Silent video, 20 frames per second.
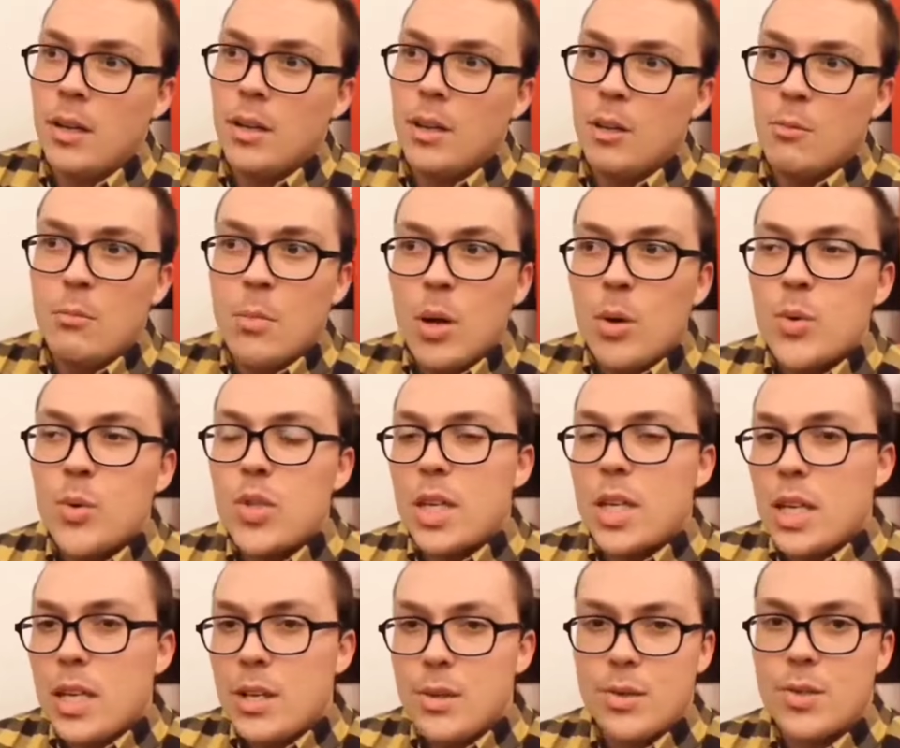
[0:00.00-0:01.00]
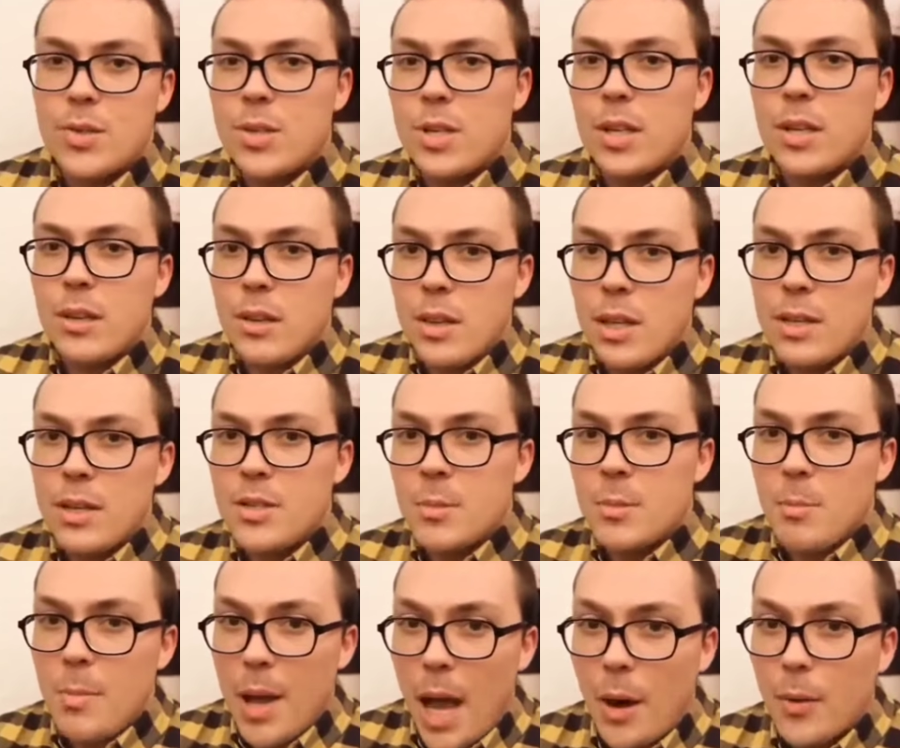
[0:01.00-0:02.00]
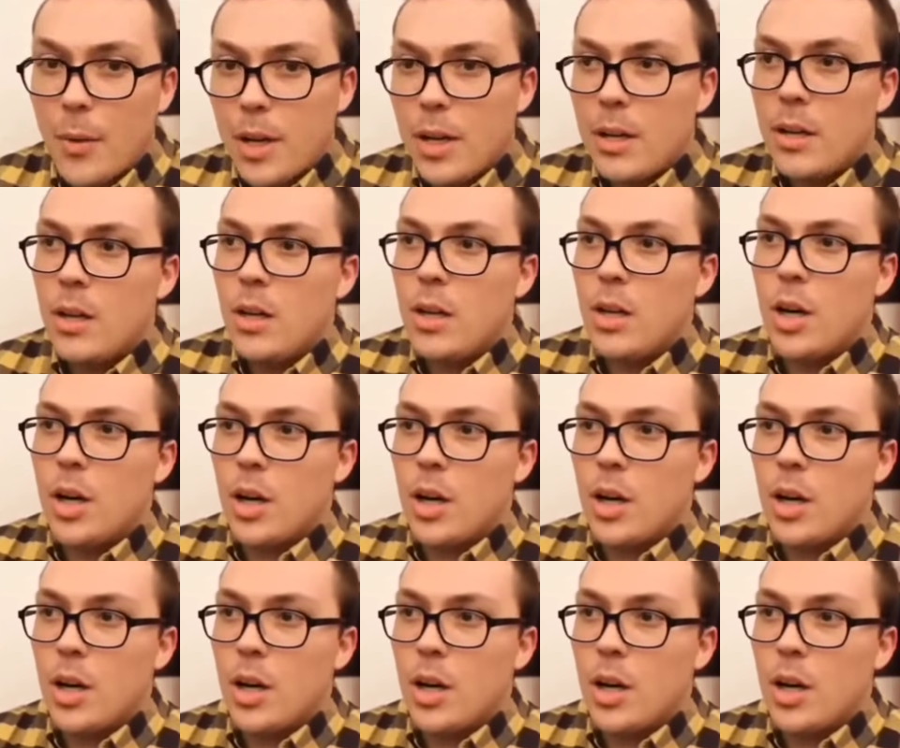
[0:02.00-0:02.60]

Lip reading: the most interesting things about it